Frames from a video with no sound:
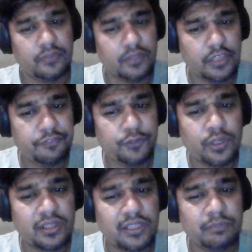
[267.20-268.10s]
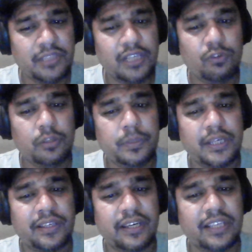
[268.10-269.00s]
If your thumbnail will be
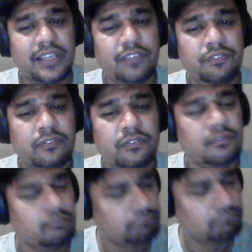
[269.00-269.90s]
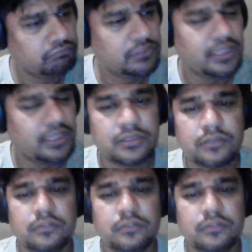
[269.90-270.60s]
attractive, just